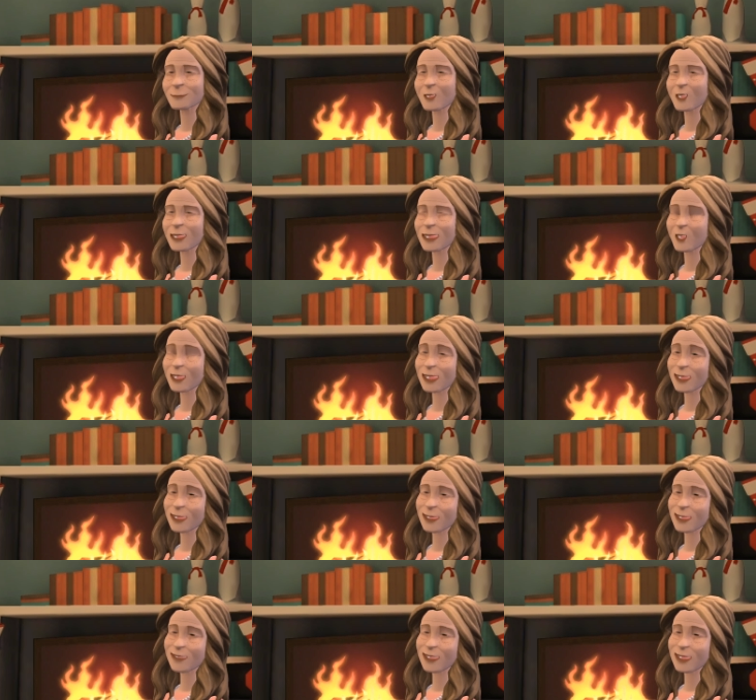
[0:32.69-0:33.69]
On the
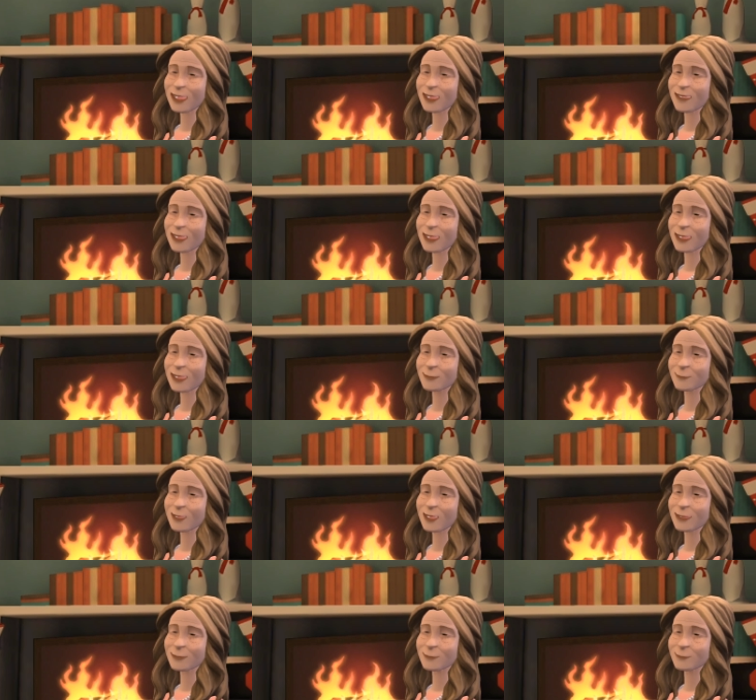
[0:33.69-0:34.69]
27th of
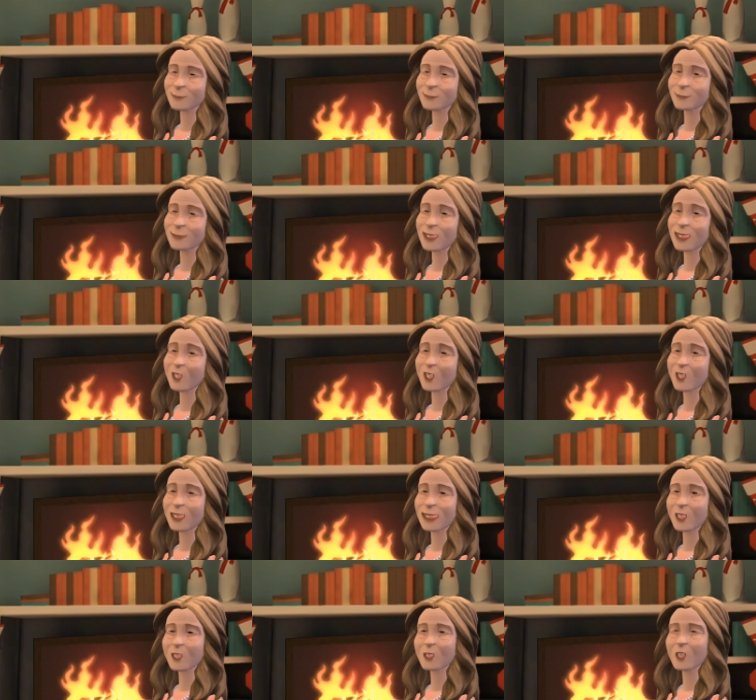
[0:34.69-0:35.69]
December. We
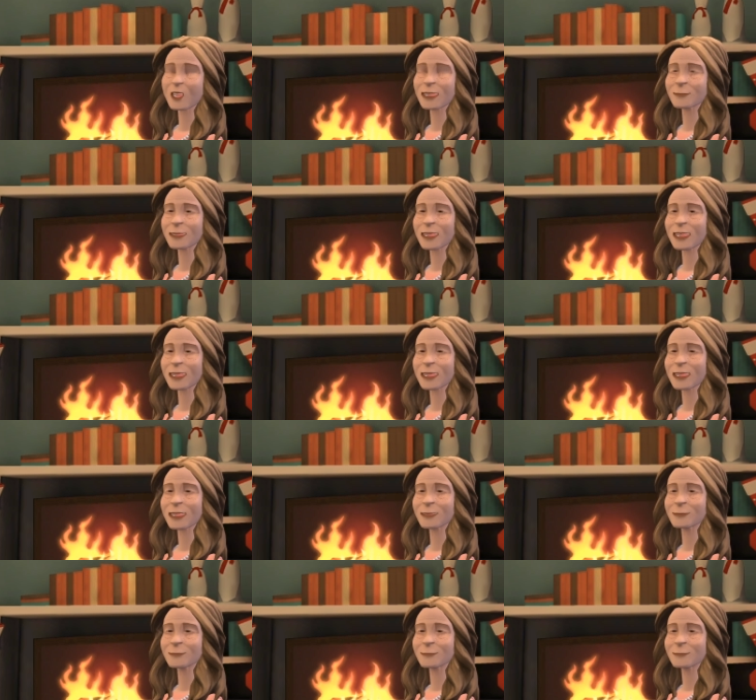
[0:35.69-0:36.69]
want you to come,
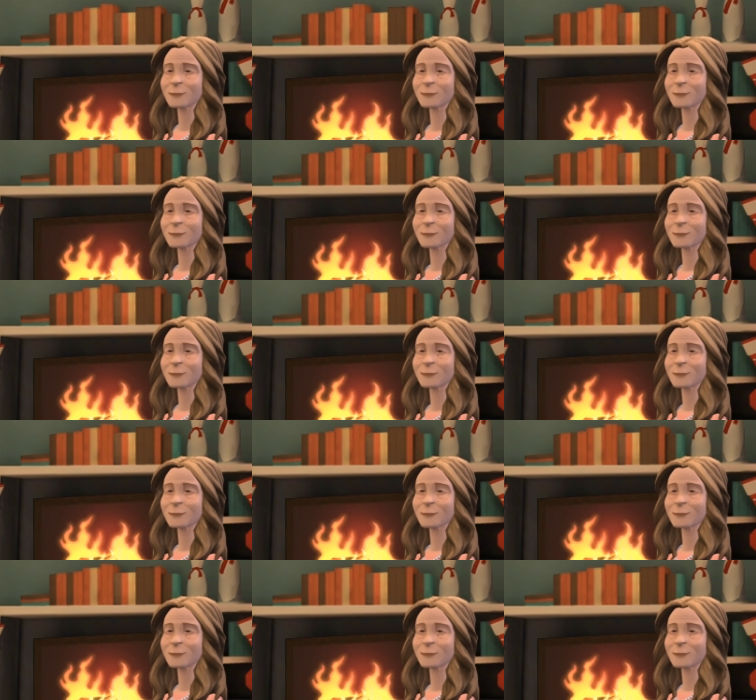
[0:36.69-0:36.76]
Elisha.